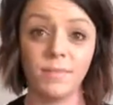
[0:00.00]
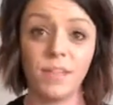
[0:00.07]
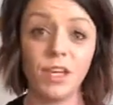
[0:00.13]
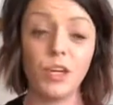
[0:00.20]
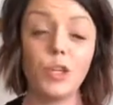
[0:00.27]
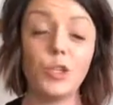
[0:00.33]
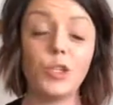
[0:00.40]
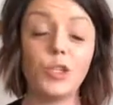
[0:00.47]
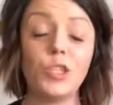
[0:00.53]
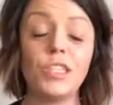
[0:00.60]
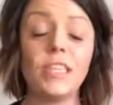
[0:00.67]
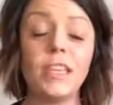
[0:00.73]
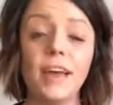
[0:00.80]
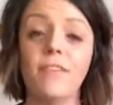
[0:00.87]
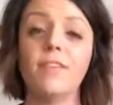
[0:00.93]
You should
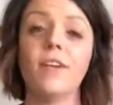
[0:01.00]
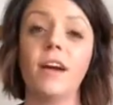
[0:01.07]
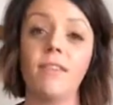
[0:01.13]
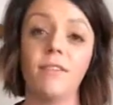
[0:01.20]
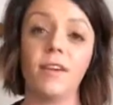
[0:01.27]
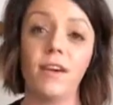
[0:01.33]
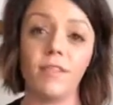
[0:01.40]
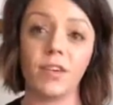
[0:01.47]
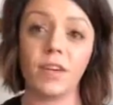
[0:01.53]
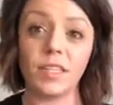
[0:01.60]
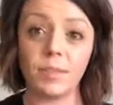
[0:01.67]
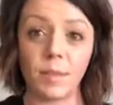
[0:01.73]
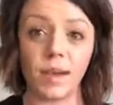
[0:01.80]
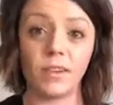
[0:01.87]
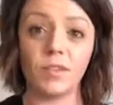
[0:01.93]
never, ever, ever
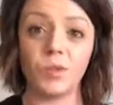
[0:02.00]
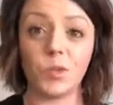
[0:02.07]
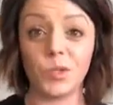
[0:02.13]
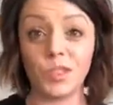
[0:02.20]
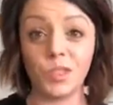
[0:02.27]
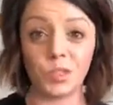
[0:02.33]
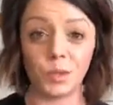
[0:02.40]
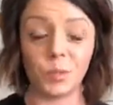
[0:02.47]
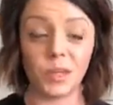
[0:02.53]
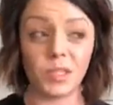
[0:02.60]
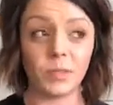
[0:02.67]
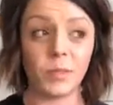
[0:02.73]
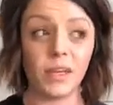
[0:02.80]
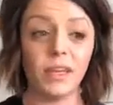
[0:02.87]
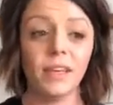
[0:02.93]
expect strategic
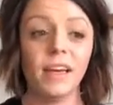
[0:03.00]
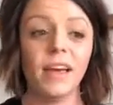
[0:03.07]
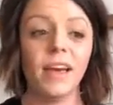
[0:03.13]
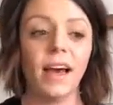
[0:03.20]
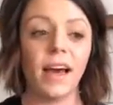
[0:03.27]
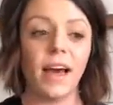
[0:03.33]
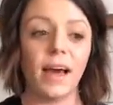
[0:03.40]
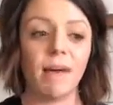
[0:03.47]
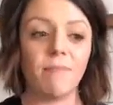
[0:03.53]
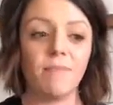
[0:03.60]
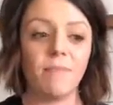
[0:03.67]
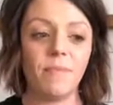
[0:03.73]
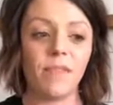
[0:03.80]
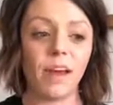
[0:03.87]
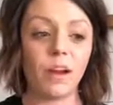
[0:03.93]
placement.
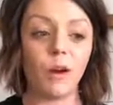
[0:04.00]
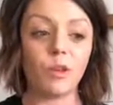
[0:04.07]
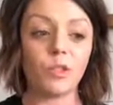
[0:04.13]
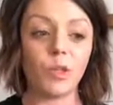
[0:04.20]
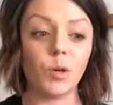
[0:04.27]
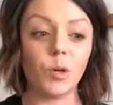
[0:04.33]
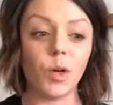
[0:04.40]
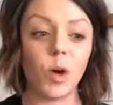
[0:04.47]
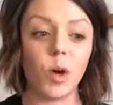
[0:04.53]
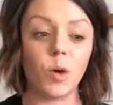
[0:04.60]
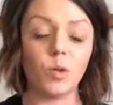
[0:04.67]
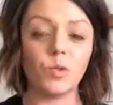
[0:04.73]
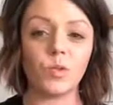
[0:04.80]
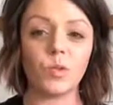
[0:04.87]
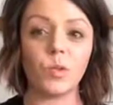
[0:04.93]
That also
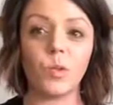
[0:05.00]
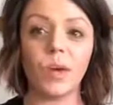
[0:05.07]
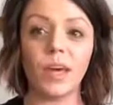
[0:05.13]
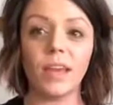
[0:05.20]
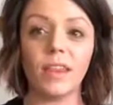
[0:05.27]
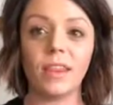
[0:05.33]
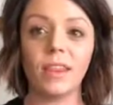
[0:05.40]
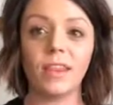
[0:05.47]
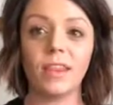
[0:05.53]
goes with,